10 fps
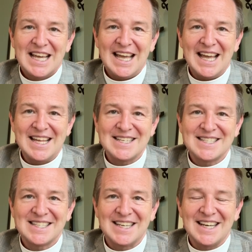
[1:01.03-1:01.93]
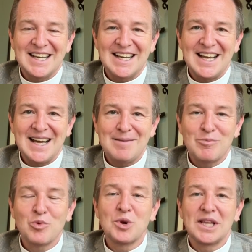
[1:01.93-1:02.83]
And
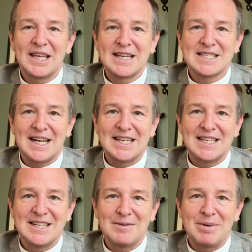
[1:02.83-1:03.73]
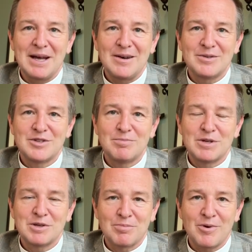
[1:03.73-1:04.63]
I'm really excited about
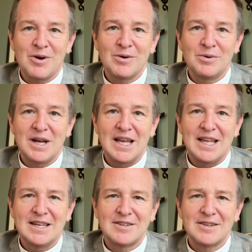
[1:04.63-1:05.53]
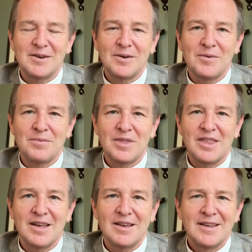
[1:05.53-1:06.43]
Bishop Rowe, and
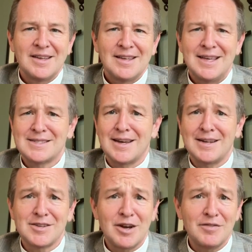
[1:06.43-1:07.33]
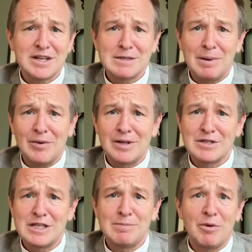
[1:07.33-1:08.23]
he's got a ton of experience.
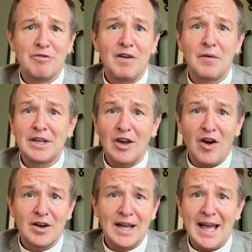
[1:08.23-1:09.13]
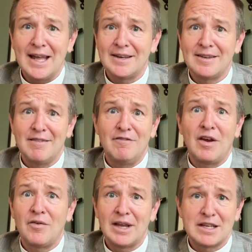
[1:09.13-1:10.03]
He's both very young and
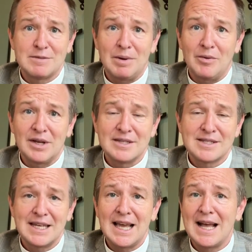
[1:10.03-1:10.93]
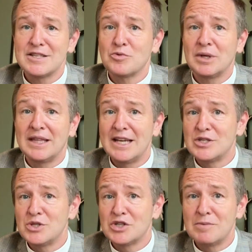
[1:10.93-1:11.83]
very experienced. He has
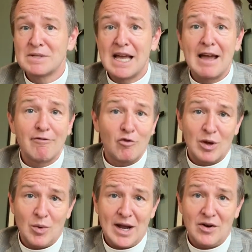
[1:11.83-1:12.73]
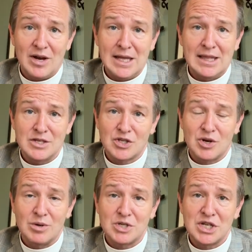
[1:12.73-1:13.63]
relationships everywhere in this
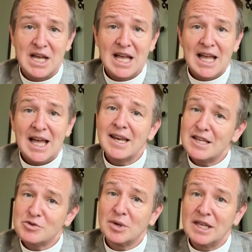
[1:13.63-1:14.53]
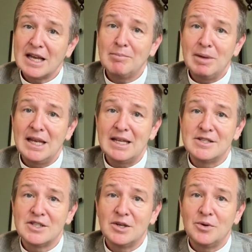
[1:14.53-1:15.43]
church, and he's really committed
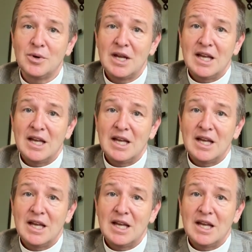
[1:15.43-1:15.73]
to